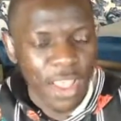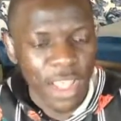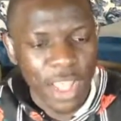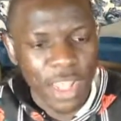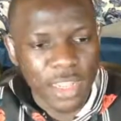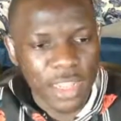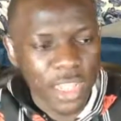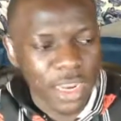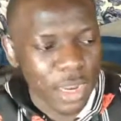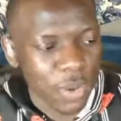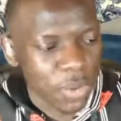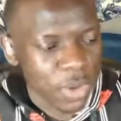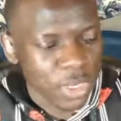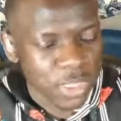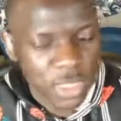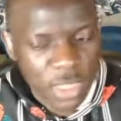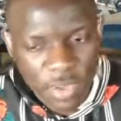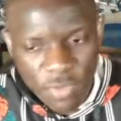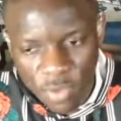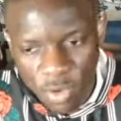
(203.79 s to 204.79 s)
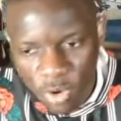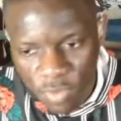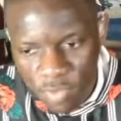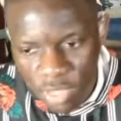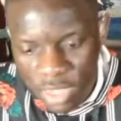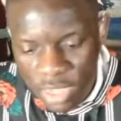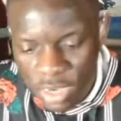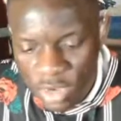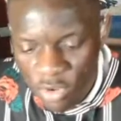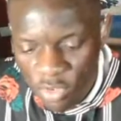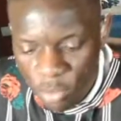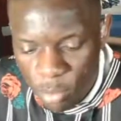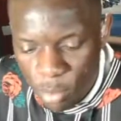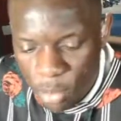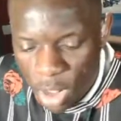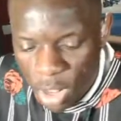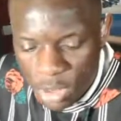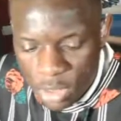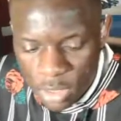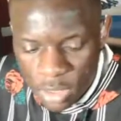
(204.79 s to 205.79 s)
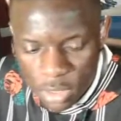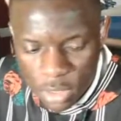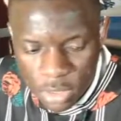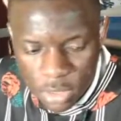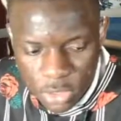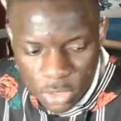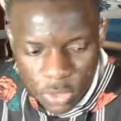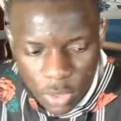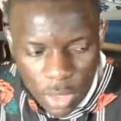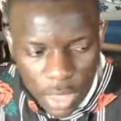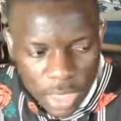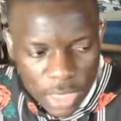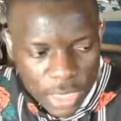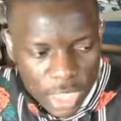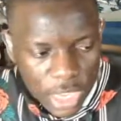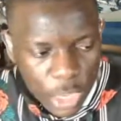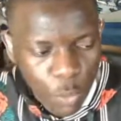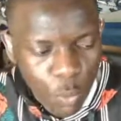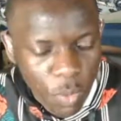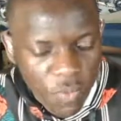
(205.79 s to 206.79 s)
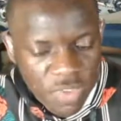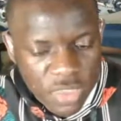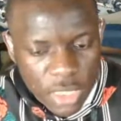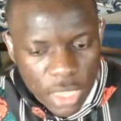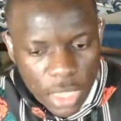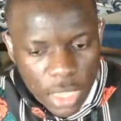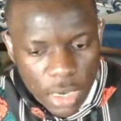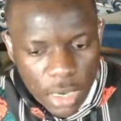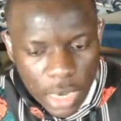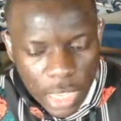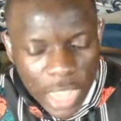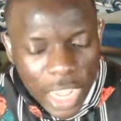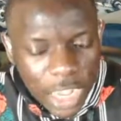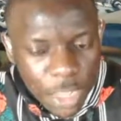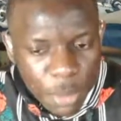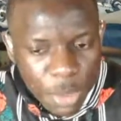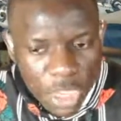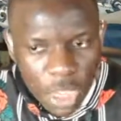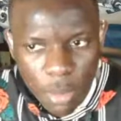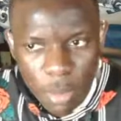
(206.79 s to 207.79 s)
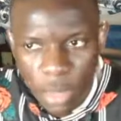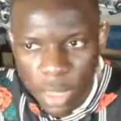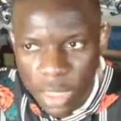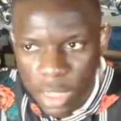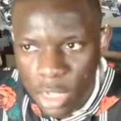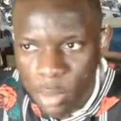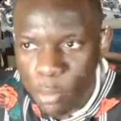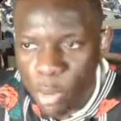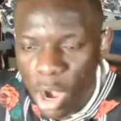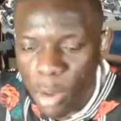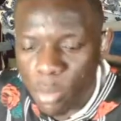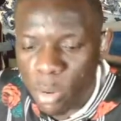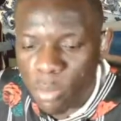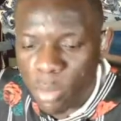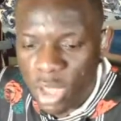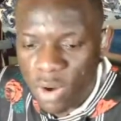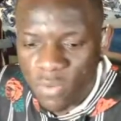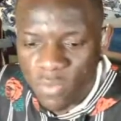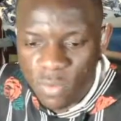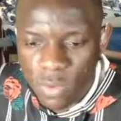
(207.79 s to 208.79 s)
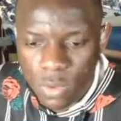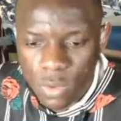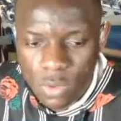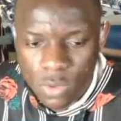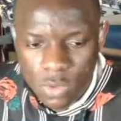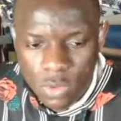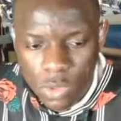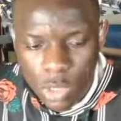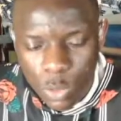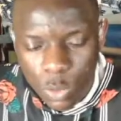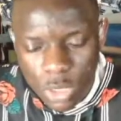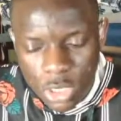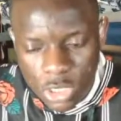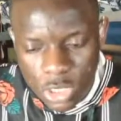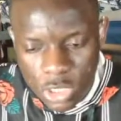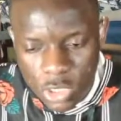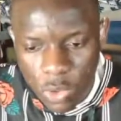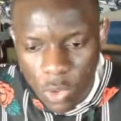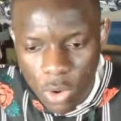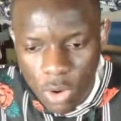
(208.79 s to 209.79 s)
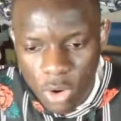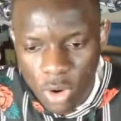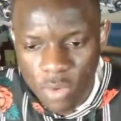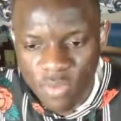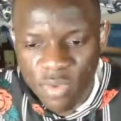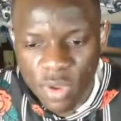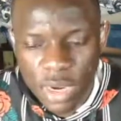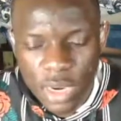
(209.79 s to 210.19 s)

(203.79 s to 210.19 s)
And yeah, they wanted to give Earth like enough mana so like they can withstand. Like it could become like a proper battlefield, so they wouldn't just go on Earth and